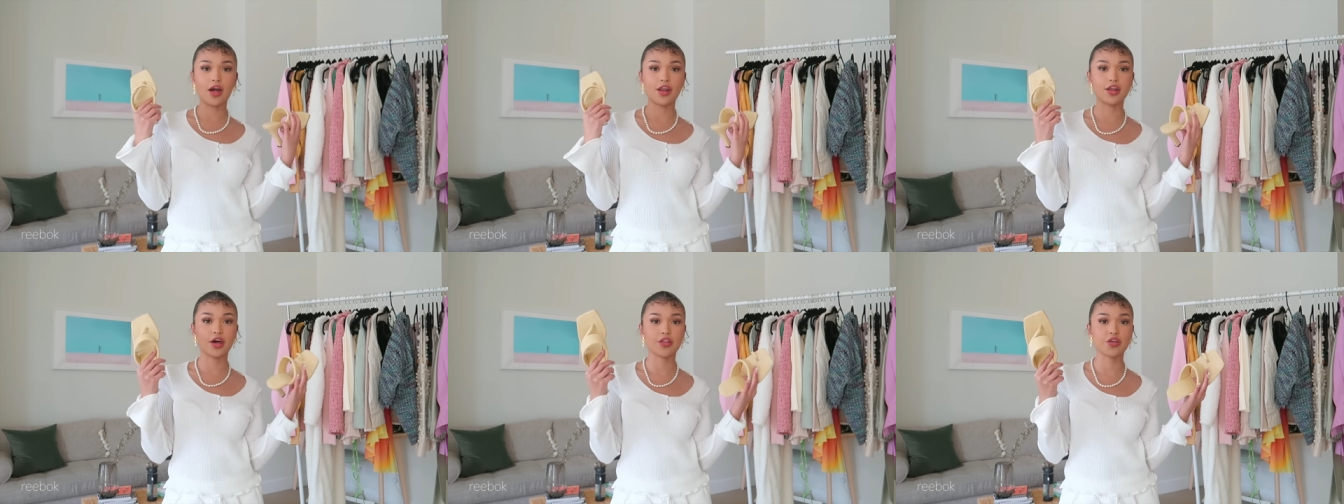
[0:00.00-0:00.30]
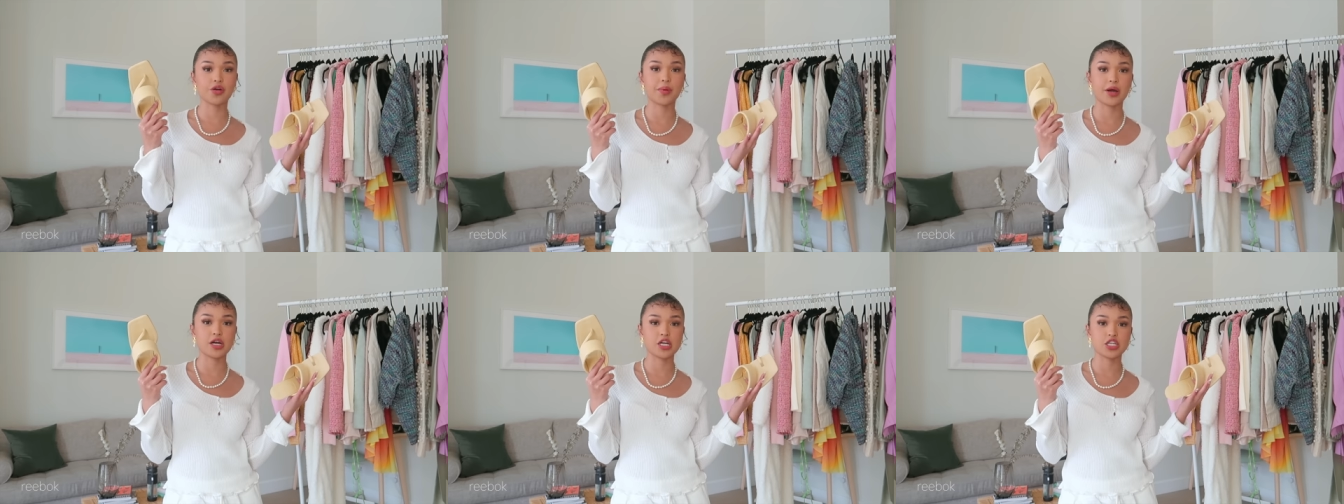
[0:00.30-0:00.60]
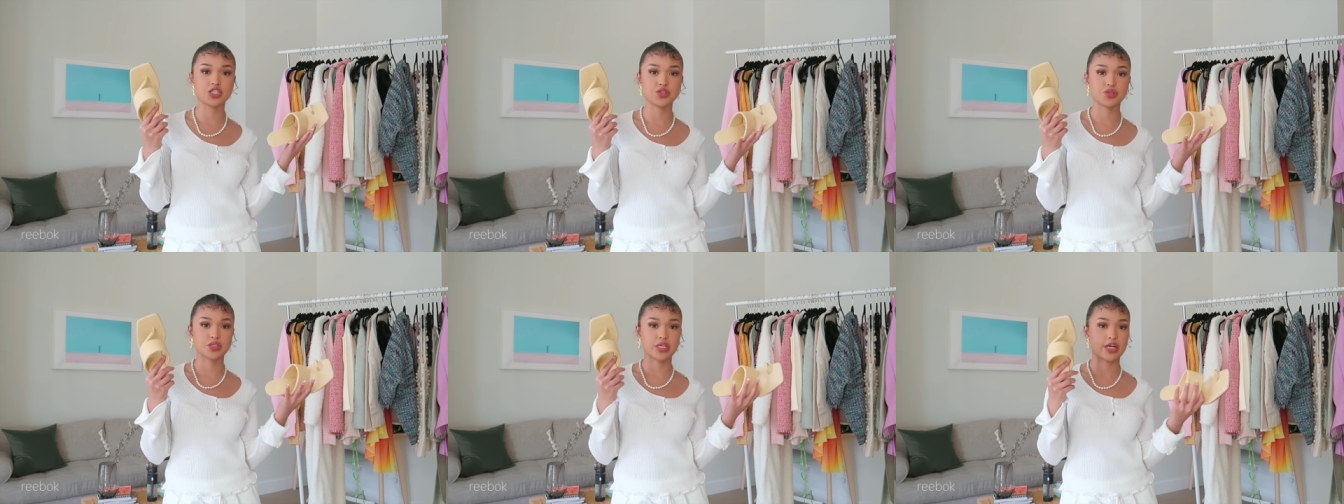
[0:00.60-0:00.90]
Another pair
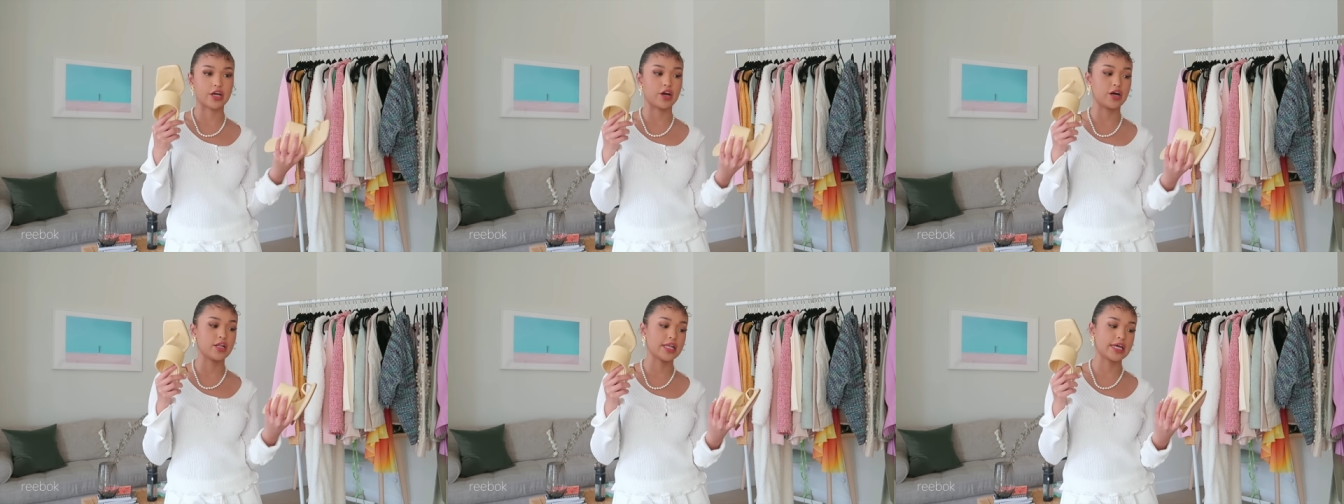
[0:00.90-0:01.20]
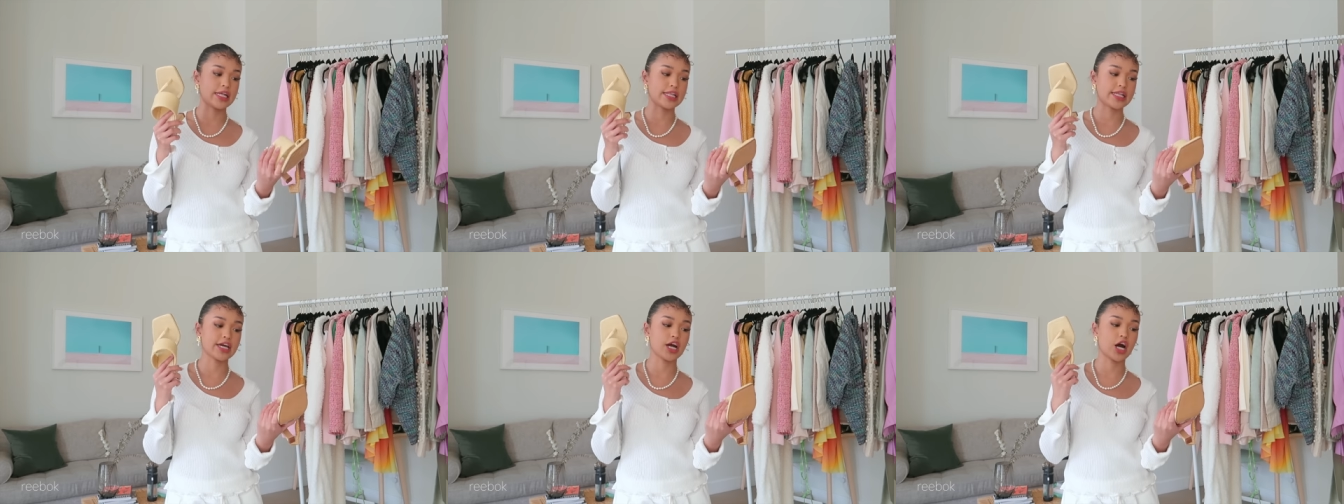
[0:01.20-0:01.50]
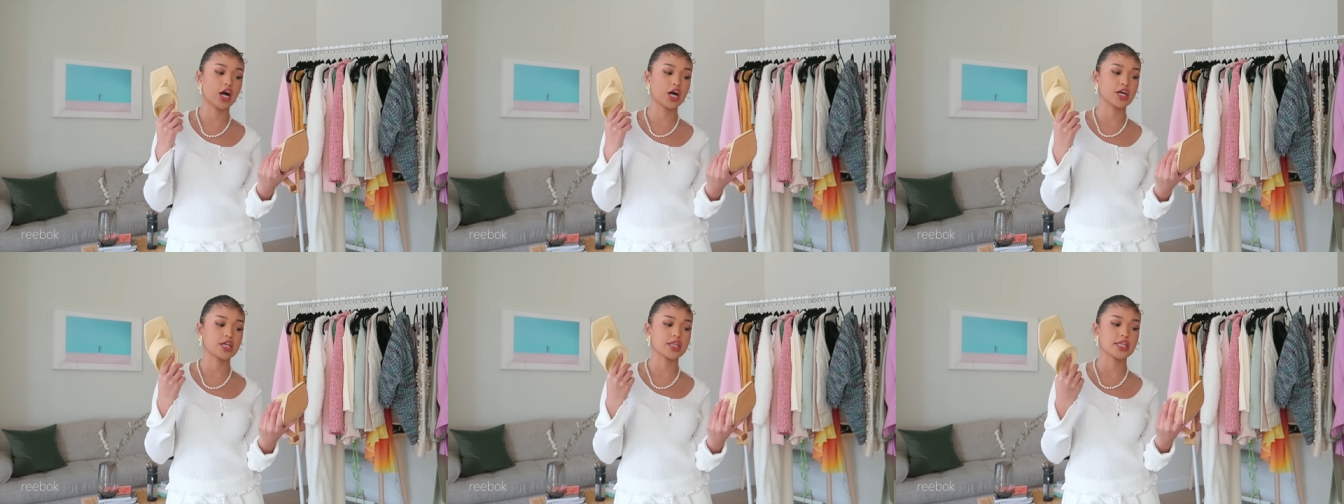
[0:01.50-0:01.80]
of shoes that I got lately
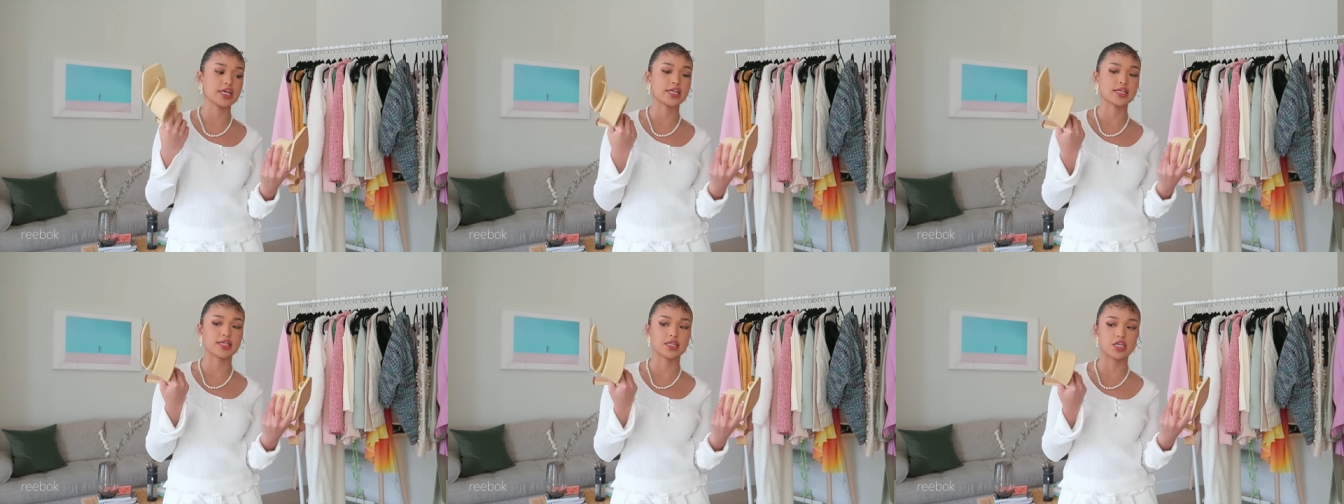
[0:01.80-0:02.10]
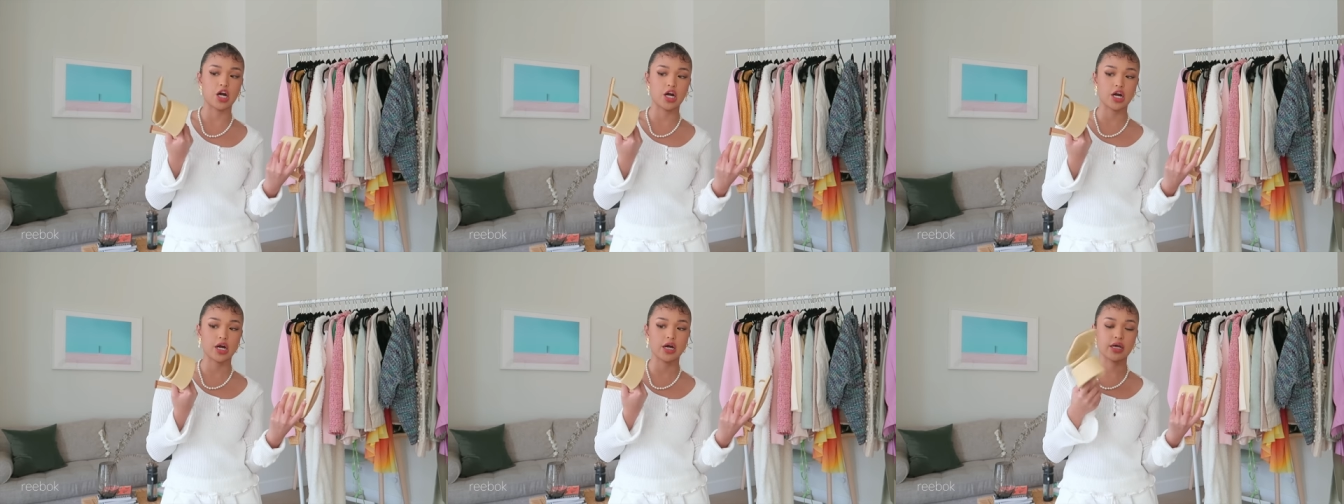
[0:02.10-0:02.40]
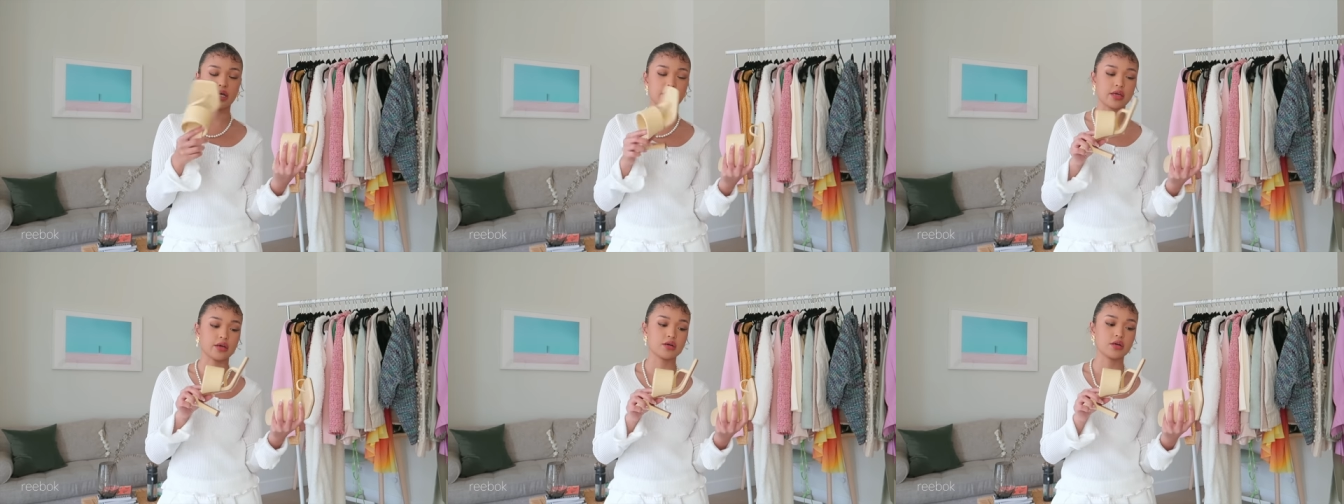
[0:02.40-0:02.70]
are these
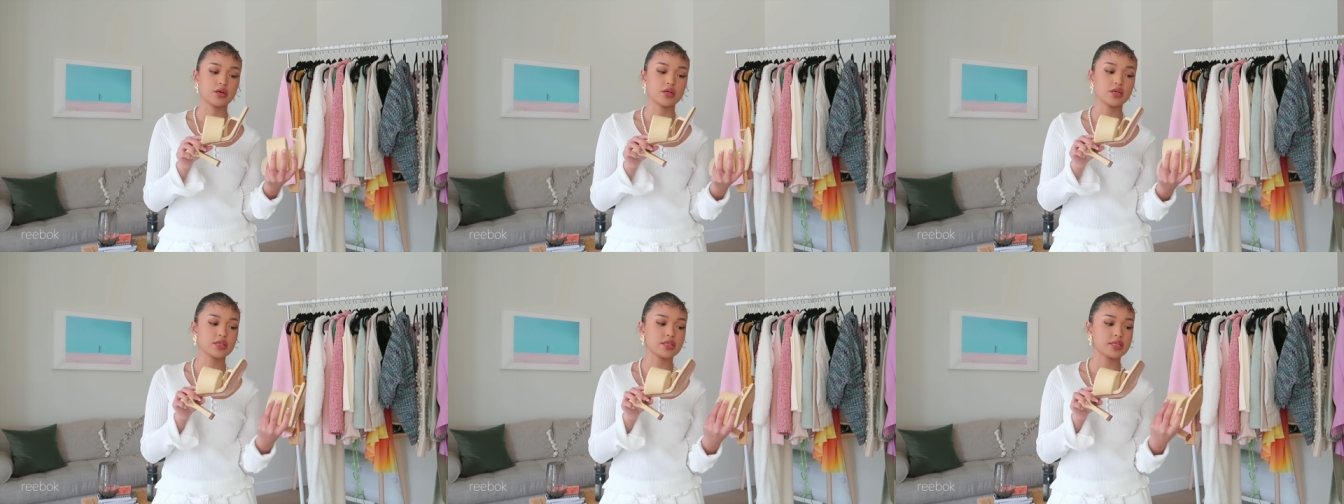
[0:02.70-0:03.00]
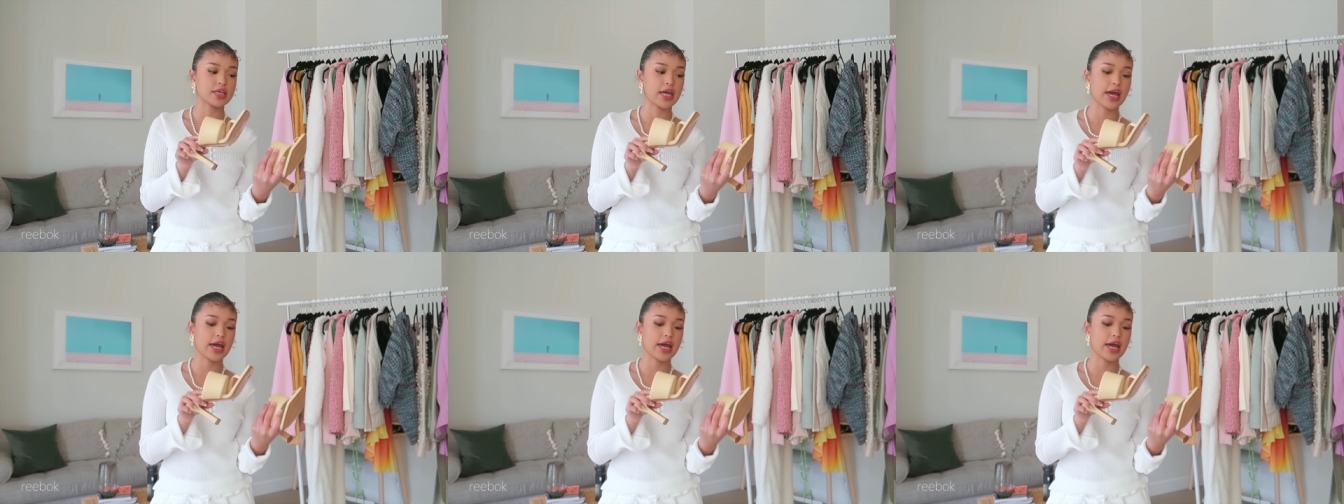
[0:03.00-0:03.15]
Zara heels,